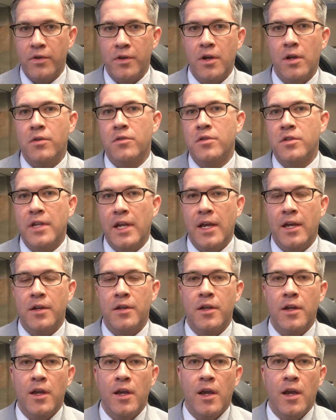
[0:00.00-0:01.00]
and
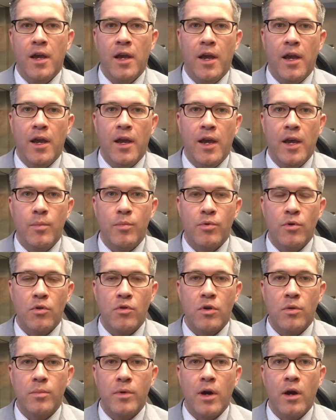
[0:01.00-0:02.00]
understand a
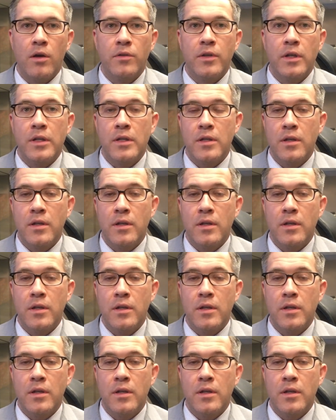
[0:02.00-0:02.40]
program called